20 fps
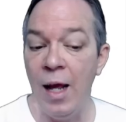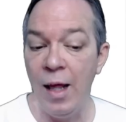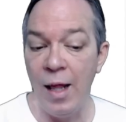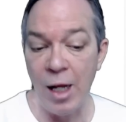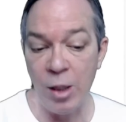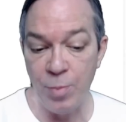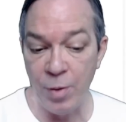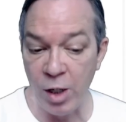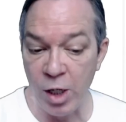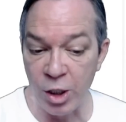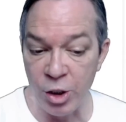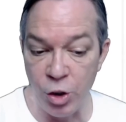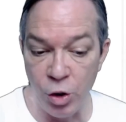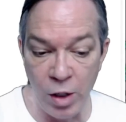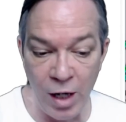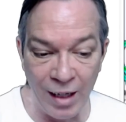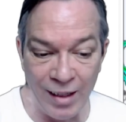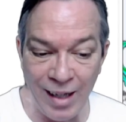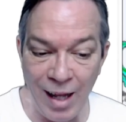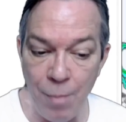That's because
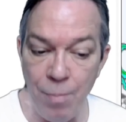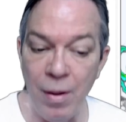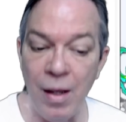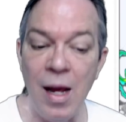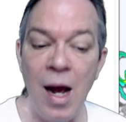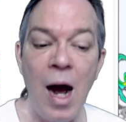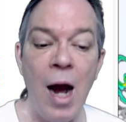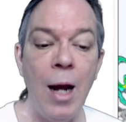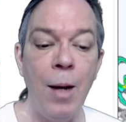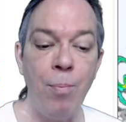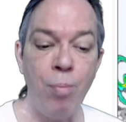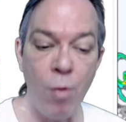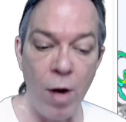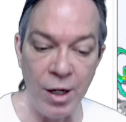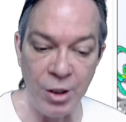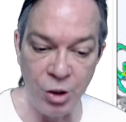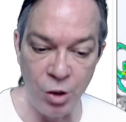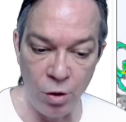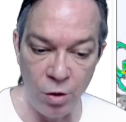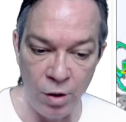you got that big high
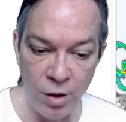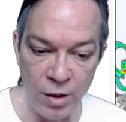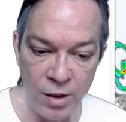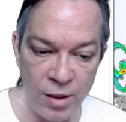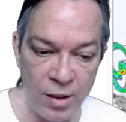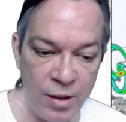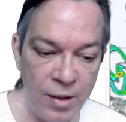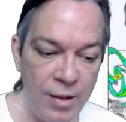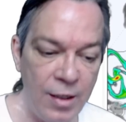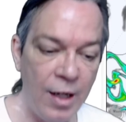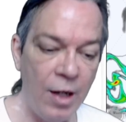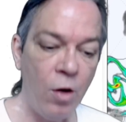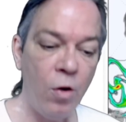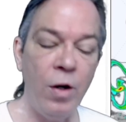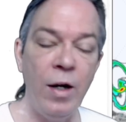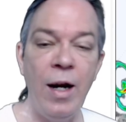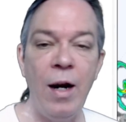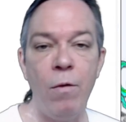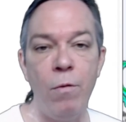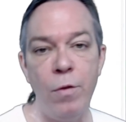pressure
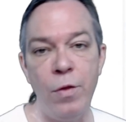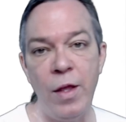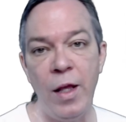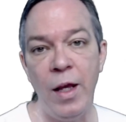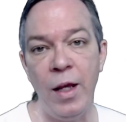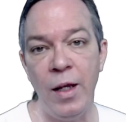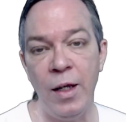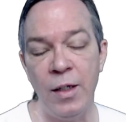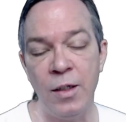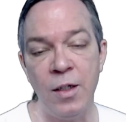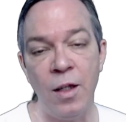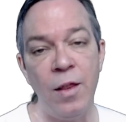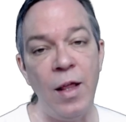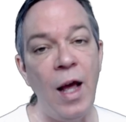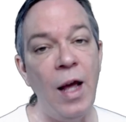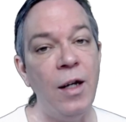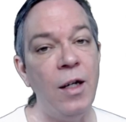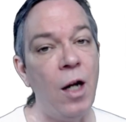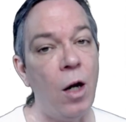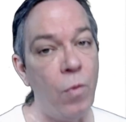steering everything into
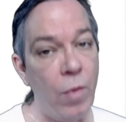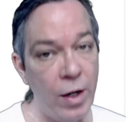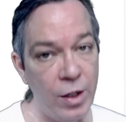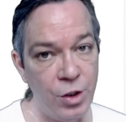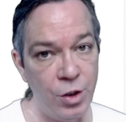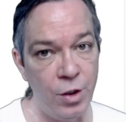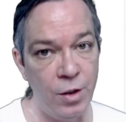that direction.